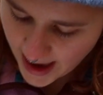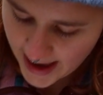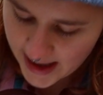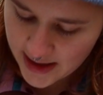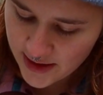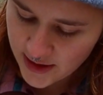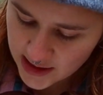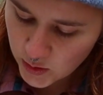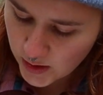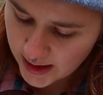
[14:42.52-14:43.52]
and
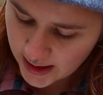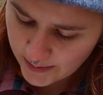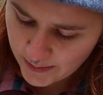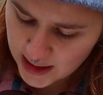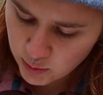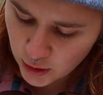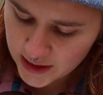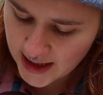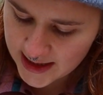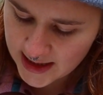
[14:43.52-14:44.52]
this one makes more
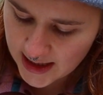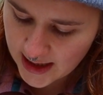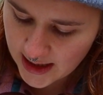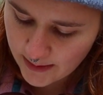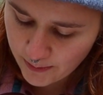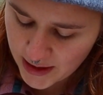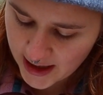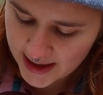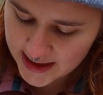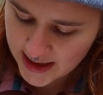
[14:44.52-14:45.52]
sense
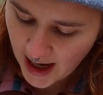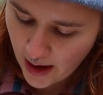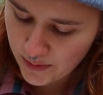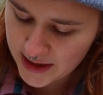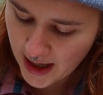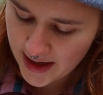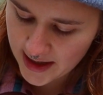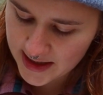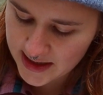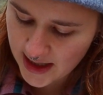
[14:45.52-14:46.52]
because the habitat
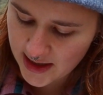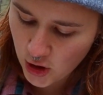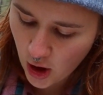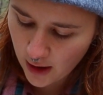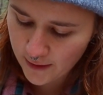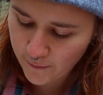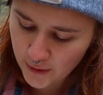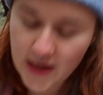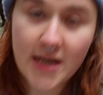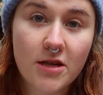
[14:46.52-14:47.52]
is in
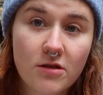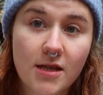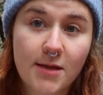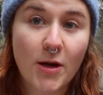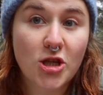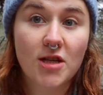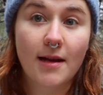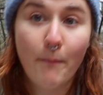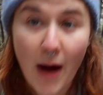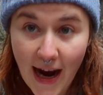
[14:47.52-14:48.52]
conifer needles,
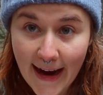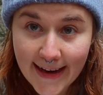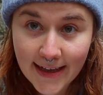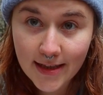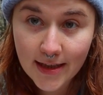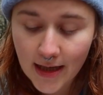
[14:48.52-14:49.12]
especially pine.